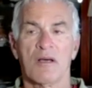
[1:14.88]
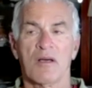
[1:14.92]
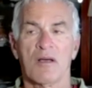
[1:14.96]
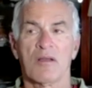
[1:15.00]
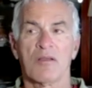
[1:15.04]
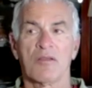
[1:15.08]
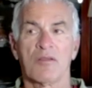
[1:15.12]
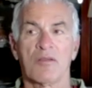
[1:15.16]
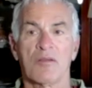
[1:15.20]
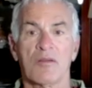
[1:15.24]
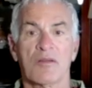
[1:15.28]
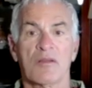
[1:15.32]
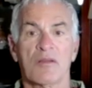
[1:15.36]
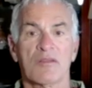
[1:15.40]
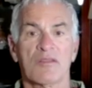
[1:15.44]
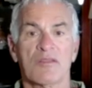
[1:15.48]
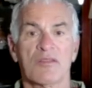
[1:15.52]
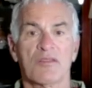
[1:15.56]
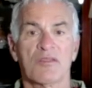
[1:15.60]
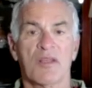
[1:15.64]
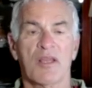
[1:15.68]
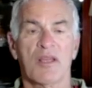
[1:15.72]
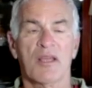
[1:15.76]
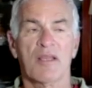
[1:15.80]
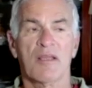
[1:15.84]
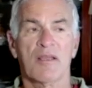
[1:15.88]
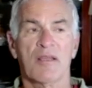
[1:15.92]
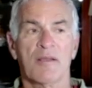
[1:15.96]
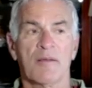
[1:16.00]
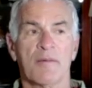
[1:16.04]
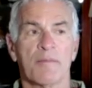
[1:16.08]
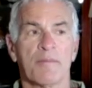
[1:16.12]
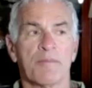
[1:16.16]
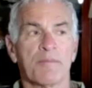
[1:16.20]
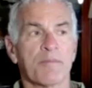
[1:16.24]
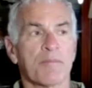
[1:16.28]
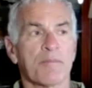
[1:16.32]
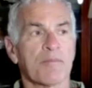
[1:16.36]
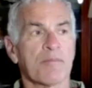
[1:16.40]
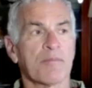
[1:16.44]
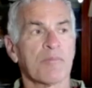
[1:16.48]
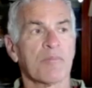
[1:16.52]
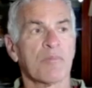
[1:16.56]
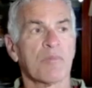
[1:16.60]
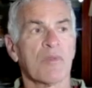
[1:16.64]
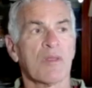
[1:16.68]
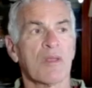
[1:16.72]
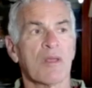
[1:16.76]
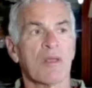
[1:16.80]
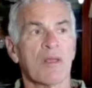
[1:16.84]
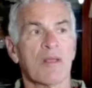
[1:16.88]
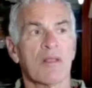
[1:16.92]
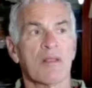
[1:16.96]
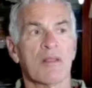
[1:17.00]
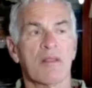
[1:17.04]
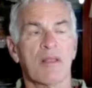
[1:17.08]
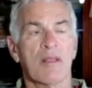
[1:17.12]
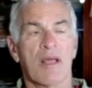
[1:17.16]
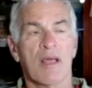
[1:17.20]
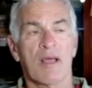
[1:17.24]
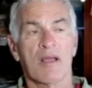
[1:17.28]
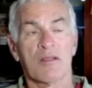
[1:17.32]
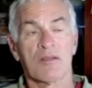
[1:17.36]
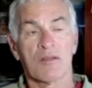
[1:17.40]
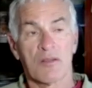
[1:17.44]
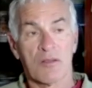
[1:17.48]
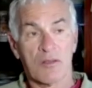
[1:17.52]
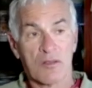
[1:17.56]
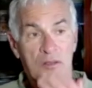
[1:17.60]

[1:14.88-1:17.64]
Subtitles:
You could say that